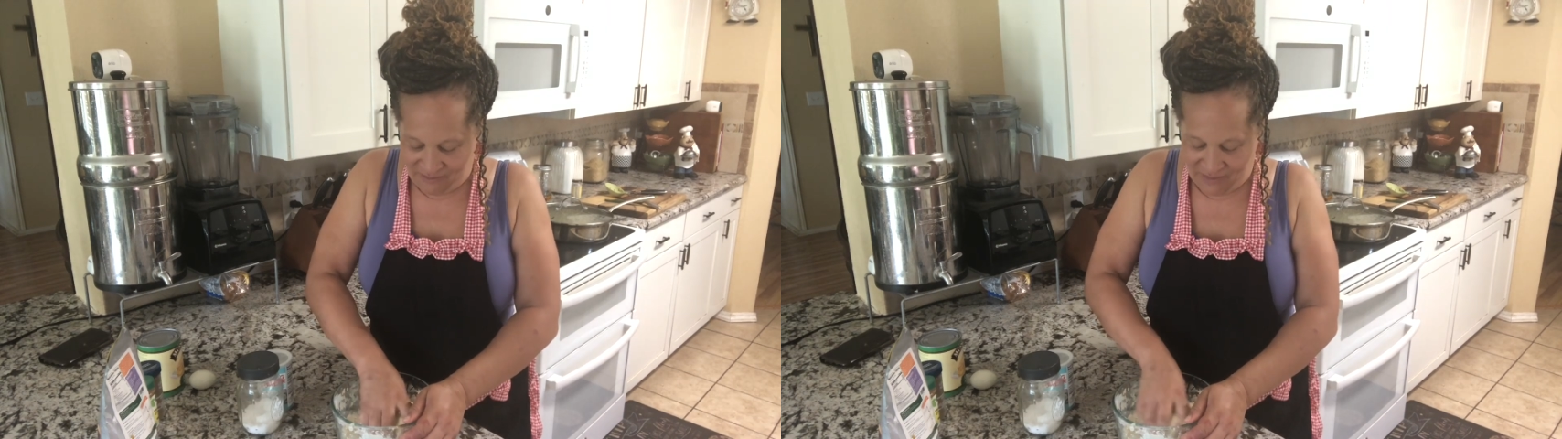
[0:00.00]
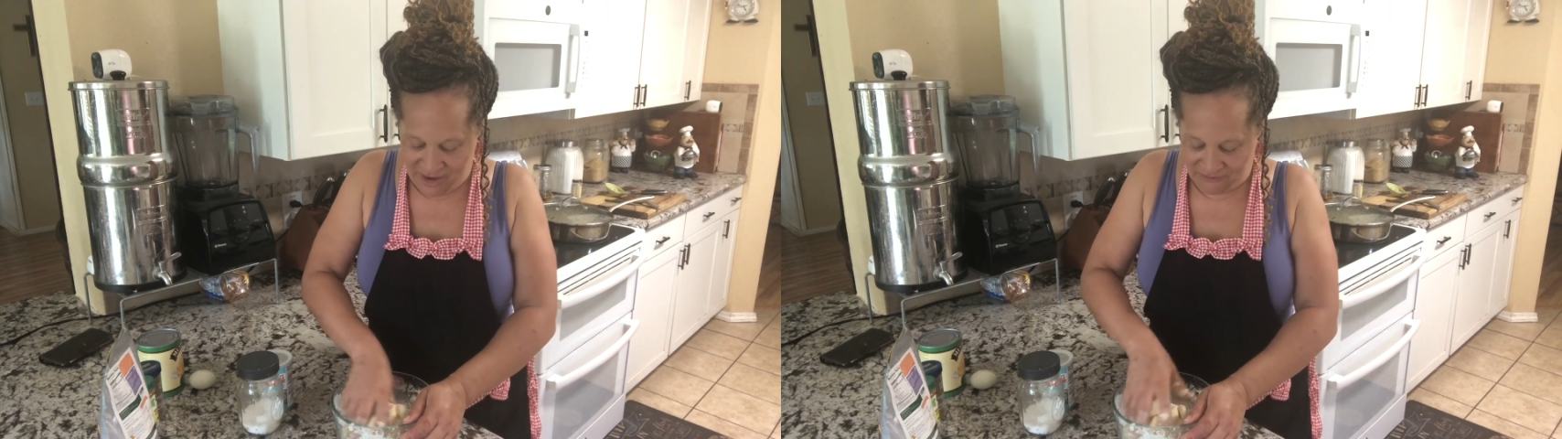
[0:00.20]

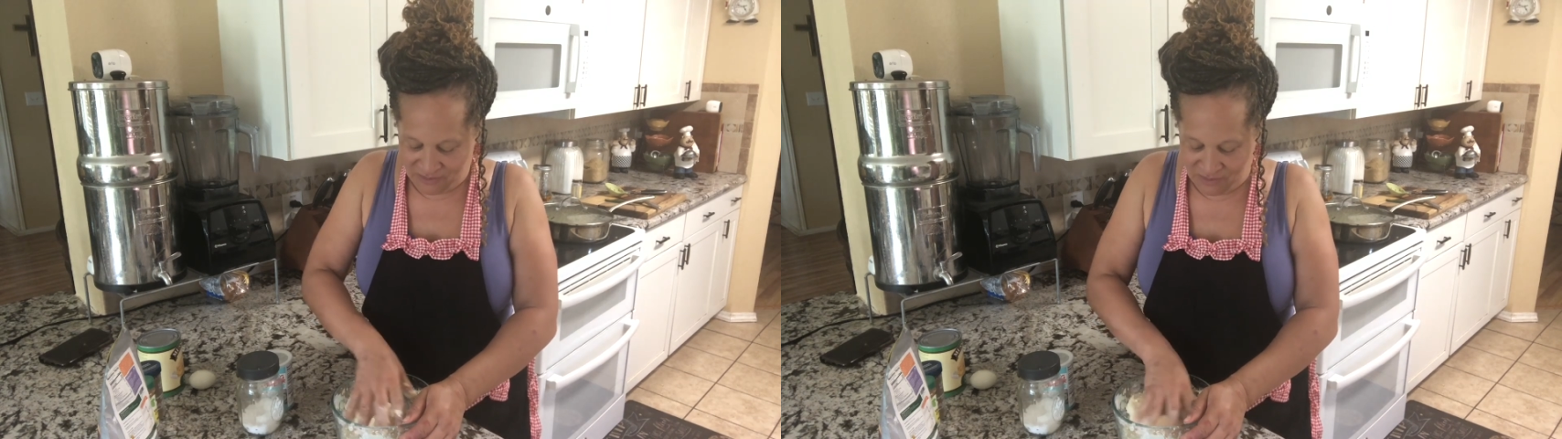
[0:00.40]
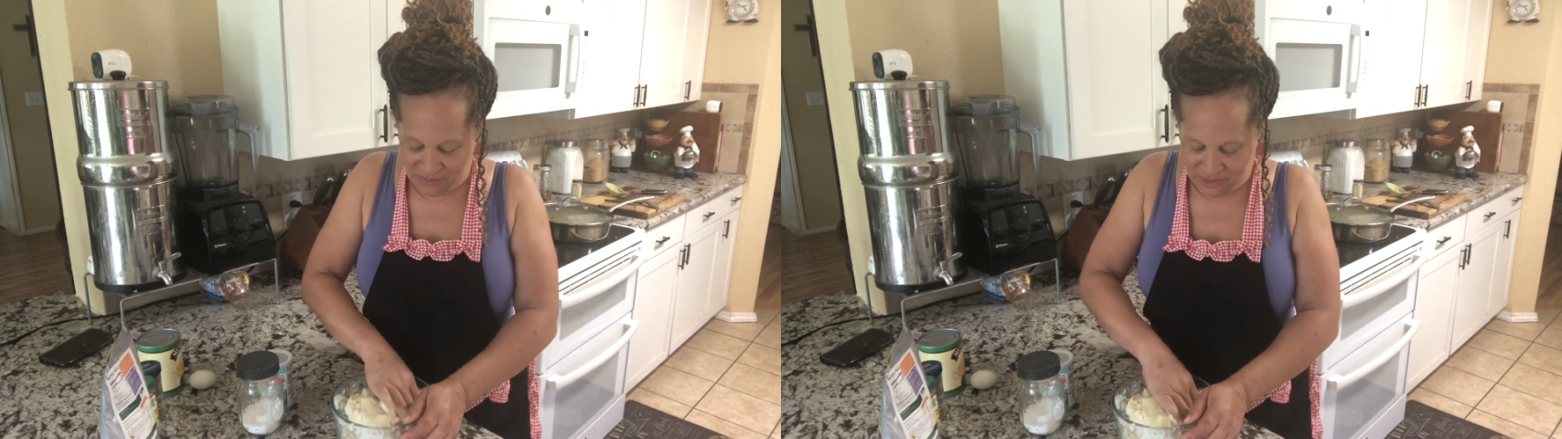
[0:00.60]
back from
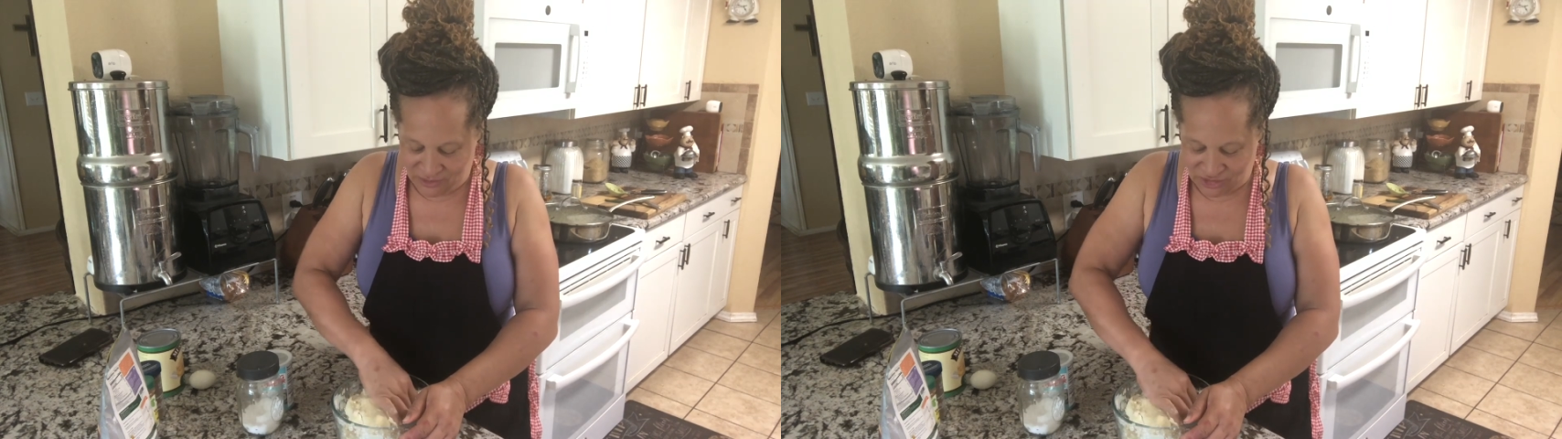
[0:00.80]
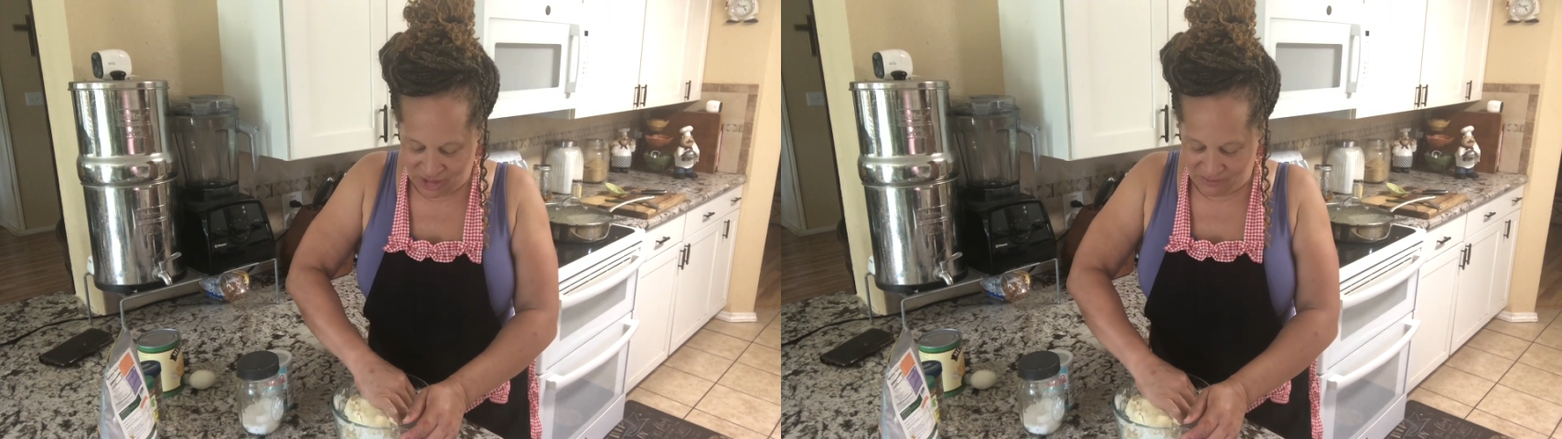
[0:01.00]
the bagel
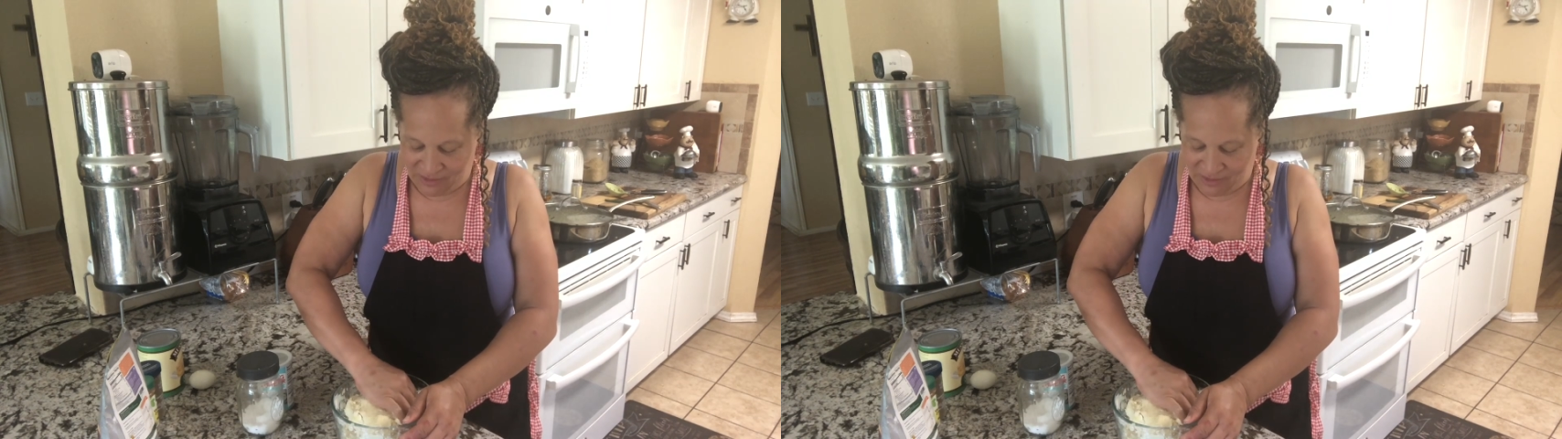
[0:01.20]
shop